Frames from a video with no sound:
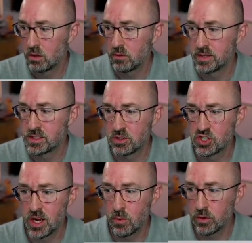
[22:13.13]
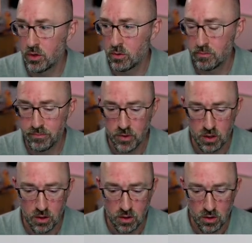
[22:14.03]
that's in the chat window.
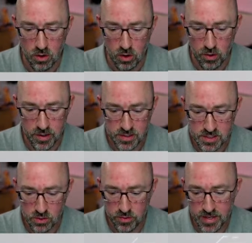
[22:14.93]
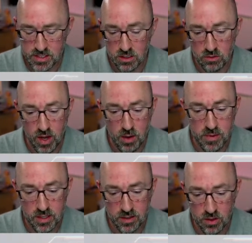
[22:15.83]
All right, so that's going to allow me
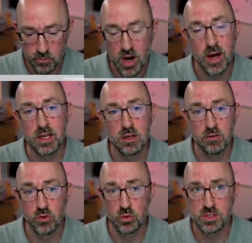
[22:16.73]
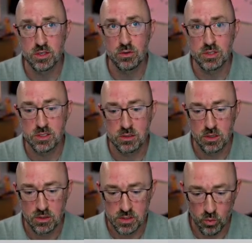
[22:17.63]
to get the body of the results.
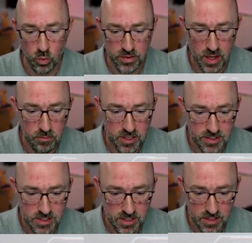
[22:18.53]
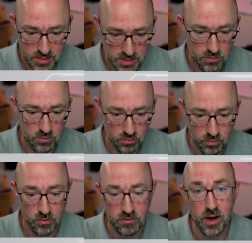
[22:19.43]
So what that means is
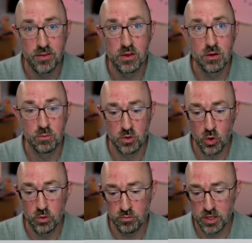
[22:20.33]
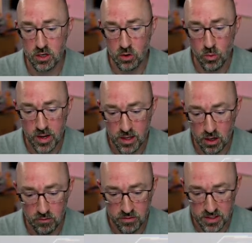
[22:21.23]
go and get an array
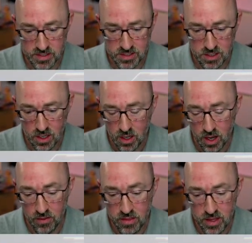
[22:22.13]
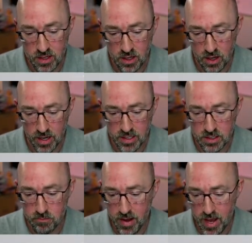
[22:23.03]
of this, and then I need
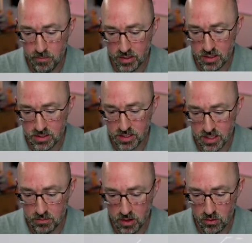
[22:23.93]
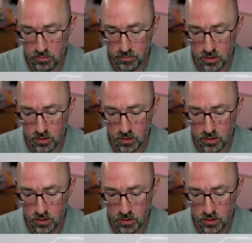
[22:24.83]
to map it to email.